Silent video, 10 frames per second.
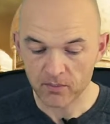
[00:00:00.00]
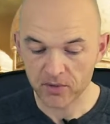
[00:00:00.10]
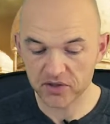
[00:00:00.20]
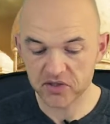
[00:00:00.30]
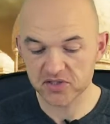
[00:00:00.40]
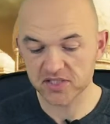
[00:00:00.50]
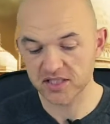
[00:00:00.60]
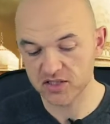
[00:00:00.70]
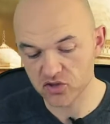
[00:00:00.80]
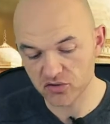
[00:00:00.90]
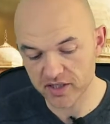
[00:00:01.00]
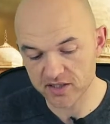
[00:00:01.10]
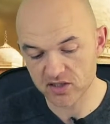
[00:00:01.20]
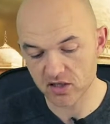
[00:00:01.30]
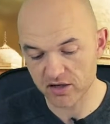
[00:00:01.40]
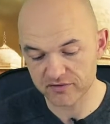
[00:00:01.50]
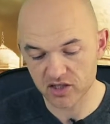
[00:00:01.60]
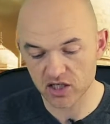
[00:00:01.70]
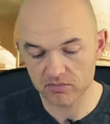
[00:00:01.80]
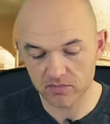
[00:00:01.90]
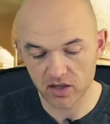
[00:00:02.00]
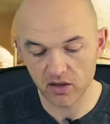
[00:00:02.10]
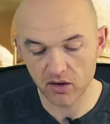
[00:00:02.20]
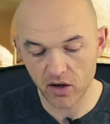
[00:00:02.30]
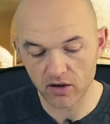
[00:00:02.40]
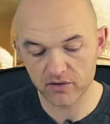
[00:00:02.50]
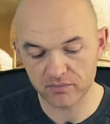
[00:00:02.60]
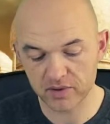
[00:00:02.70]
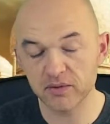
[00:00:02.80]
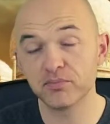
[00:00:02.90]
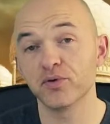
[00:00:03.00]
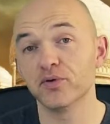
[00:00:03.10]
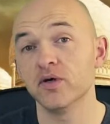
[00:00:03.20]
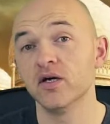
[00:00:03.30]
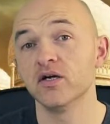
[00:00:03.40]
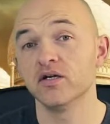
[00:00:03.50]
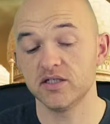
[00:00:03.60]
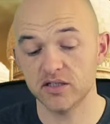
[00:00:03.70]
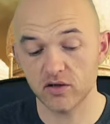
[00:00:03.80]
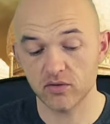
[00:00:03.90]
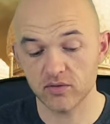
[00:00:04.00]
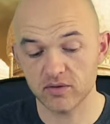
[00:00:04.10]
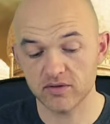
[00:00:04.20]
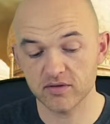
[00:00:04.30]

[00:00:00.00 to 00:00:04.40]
But you can see during his lifetime, a lot of people, not